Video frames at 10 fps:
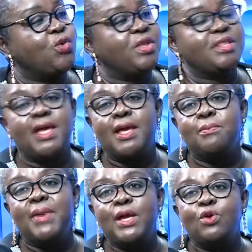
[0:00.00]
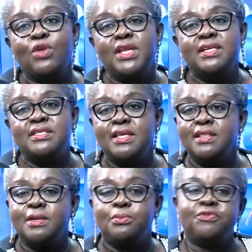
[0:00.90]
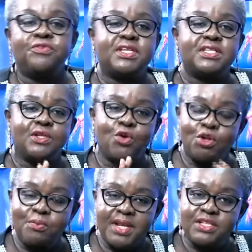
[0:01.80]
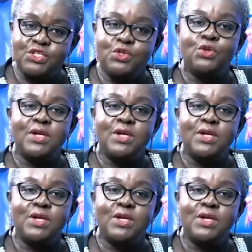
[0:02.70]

with my colleagues in the profession. God bless you.